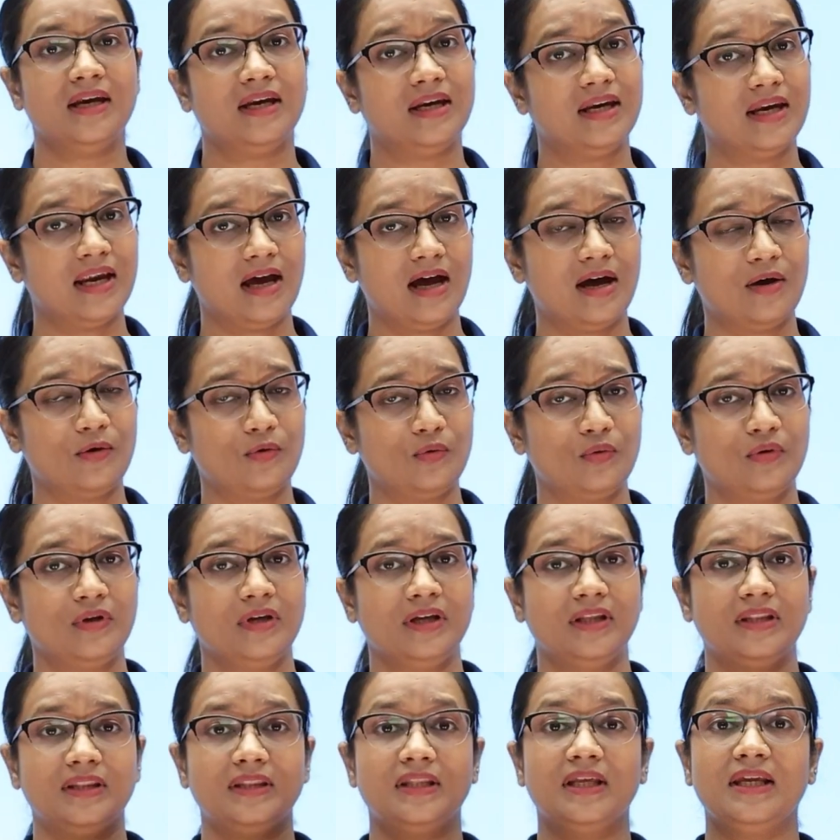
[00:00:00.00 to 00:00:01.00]
Now
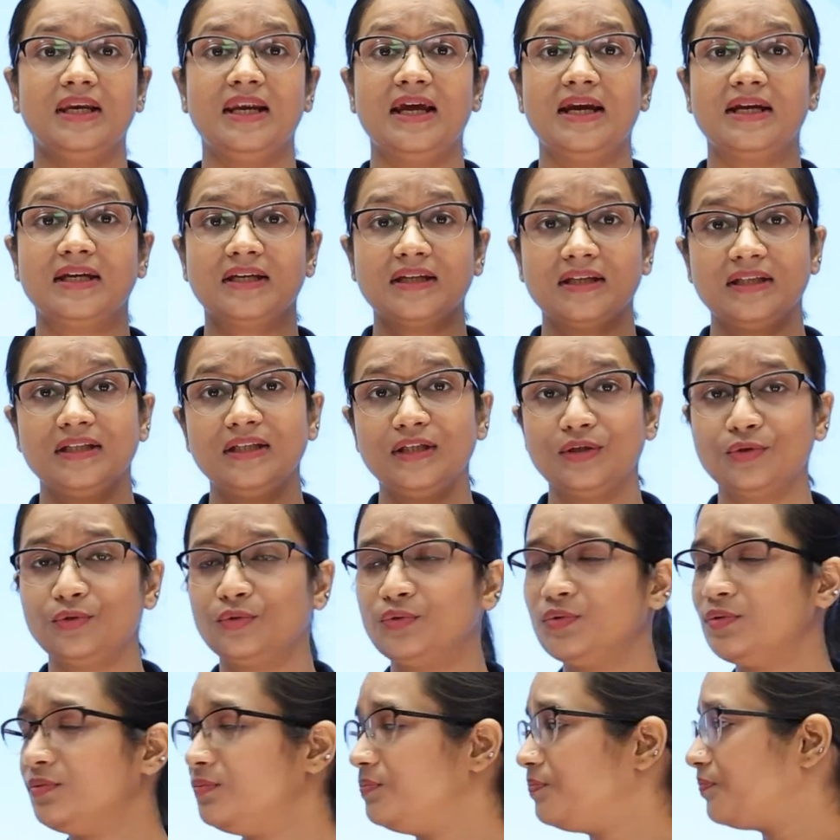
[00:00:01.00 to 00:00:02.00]
the letter
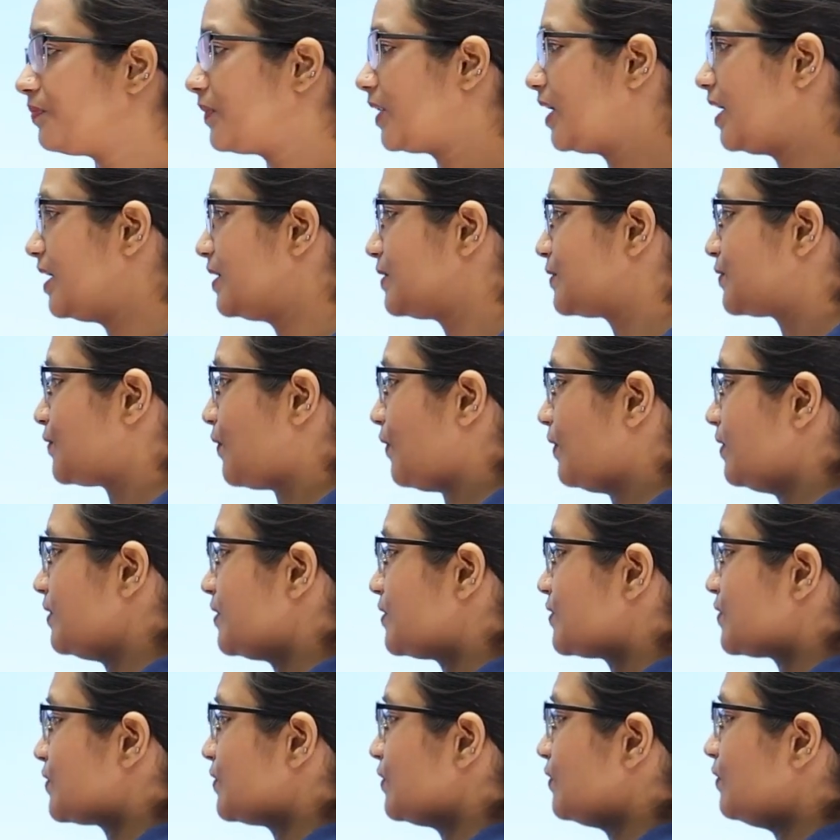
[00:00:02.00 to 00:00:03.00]
U is
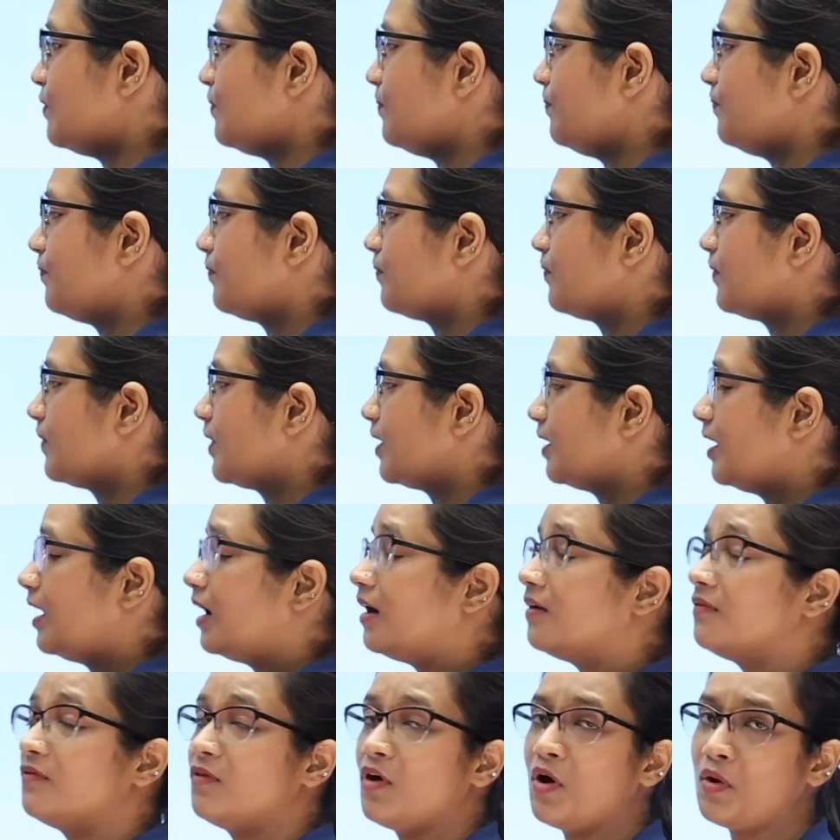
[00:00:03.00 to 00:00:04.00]
also
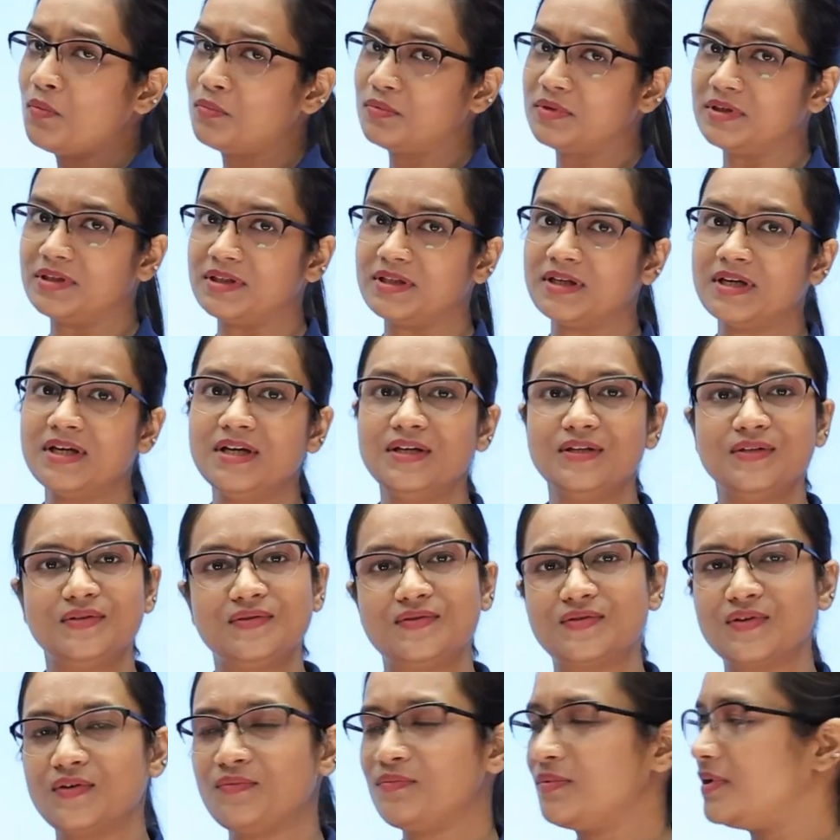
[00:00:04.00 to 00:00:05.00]
a vowel.
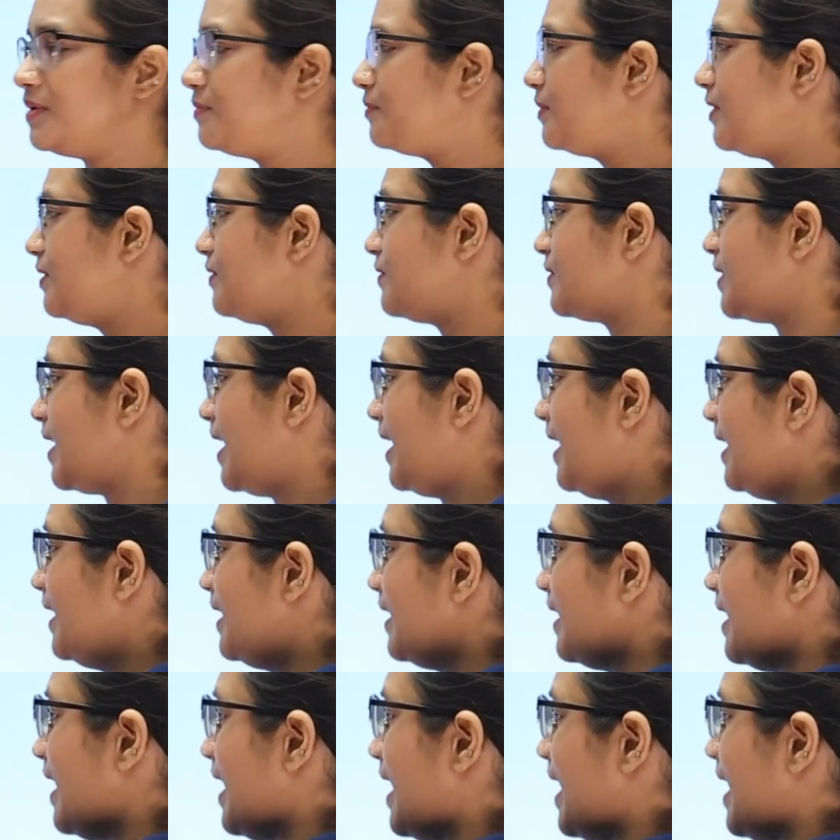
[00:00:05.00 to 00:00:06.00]
So we will write
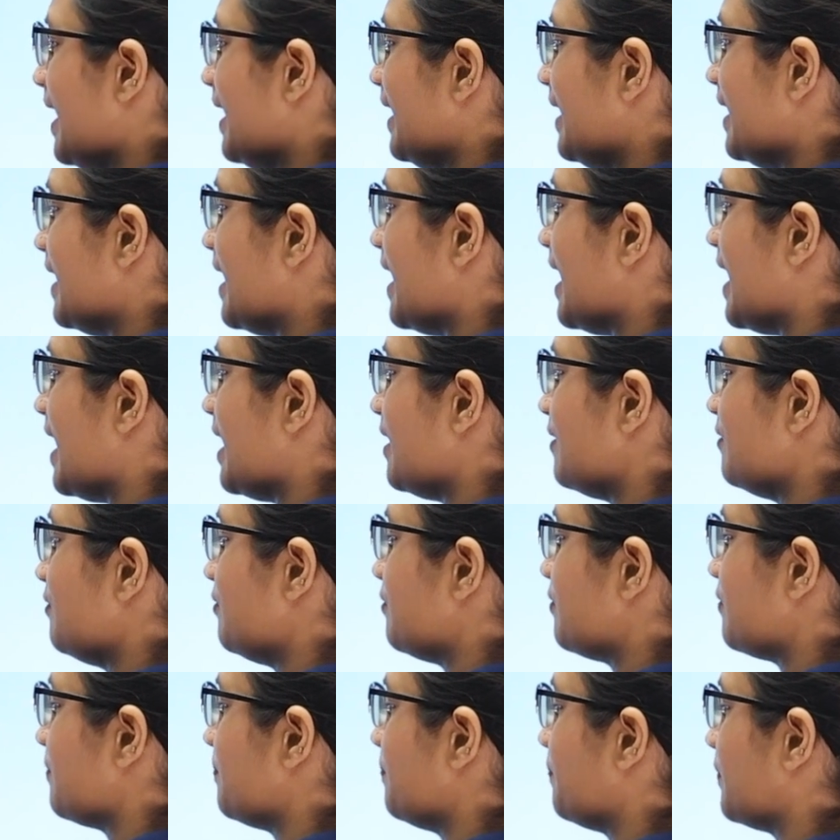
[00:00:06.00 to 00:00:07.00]
I have
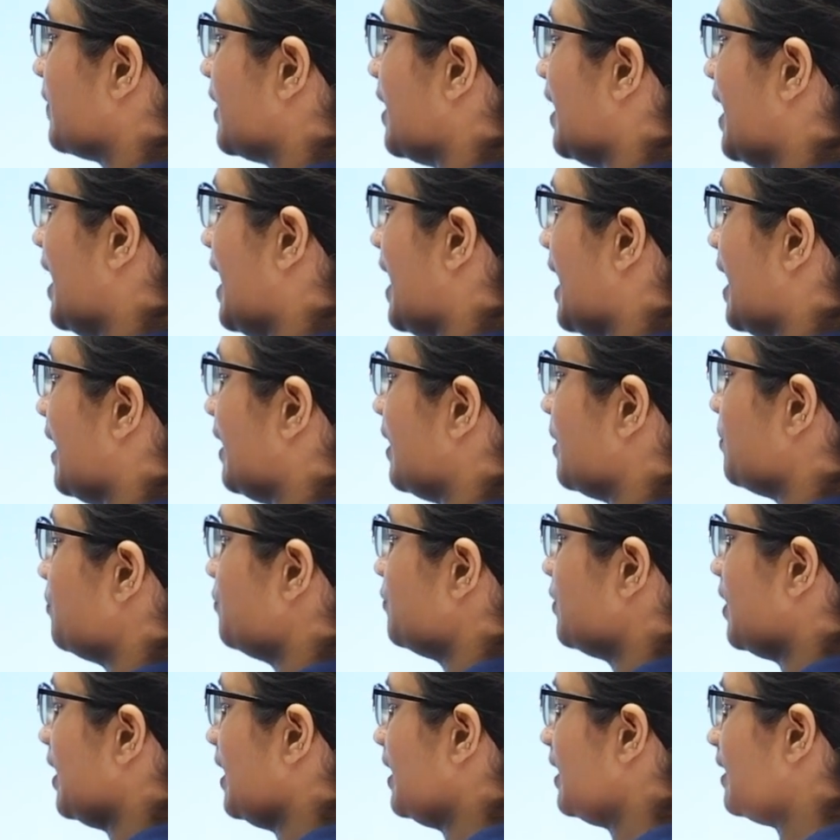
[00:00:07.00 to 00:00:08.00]
an
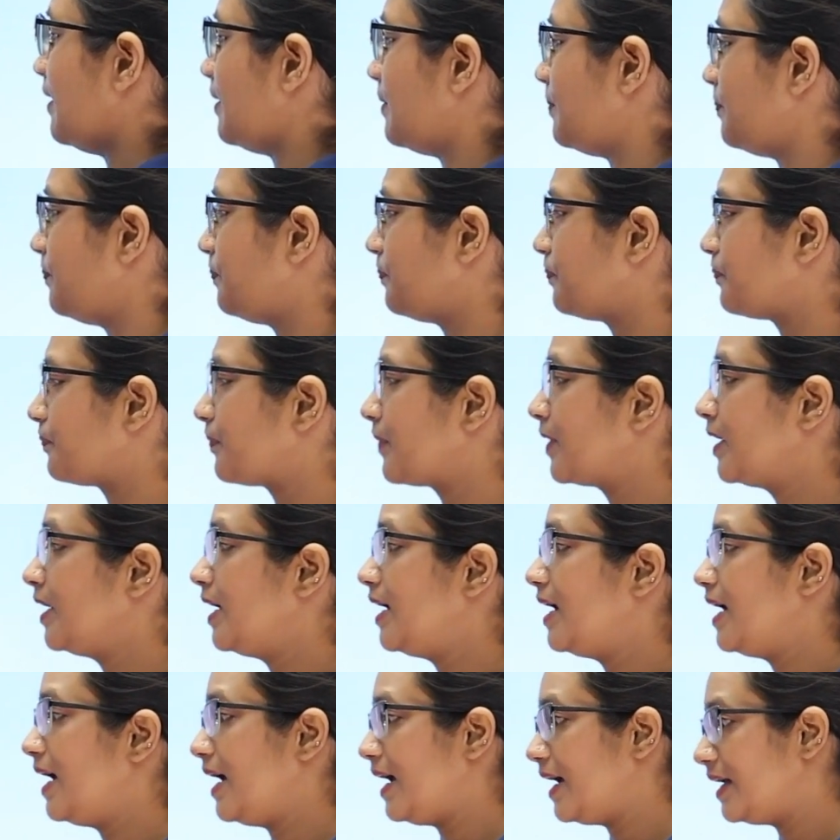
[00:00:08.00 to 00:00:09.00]
umbrella.
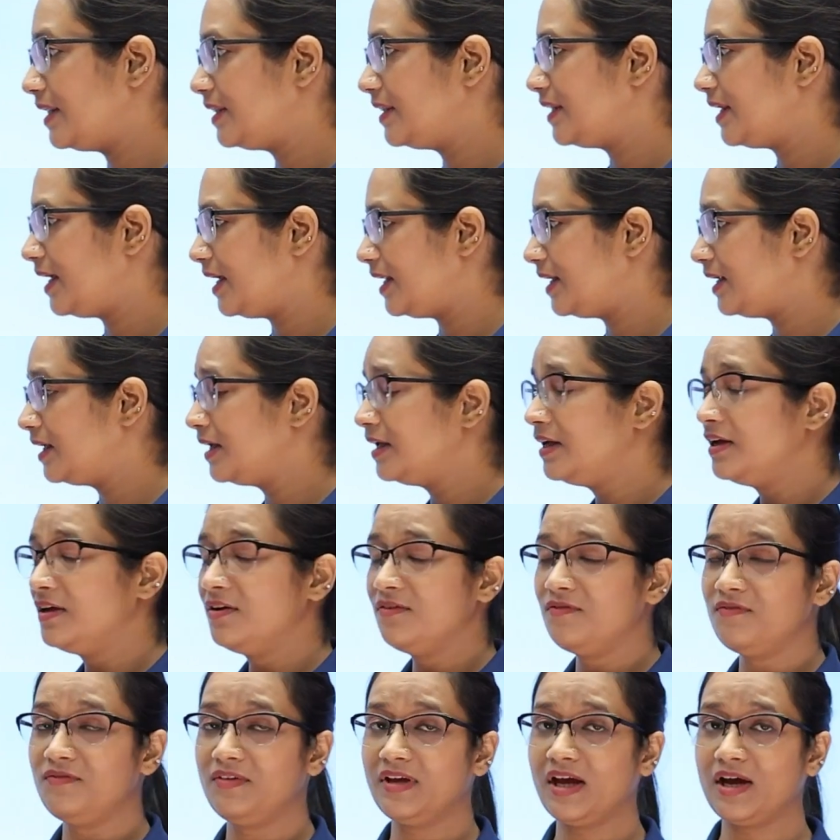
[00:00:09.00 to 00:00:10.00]
And then
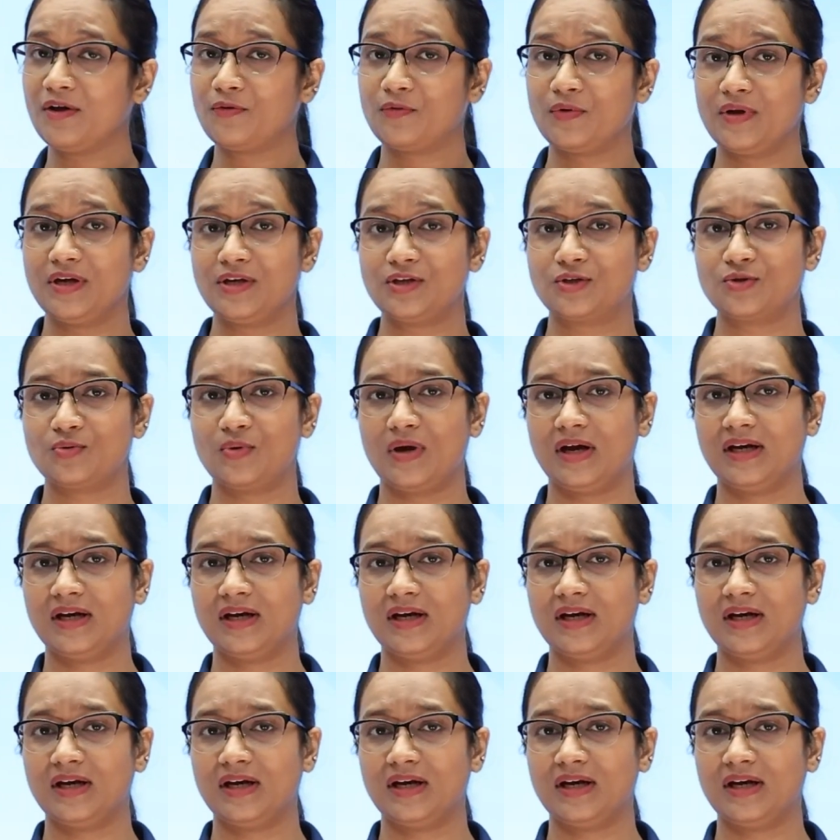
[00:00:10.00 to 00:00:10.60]
we are going to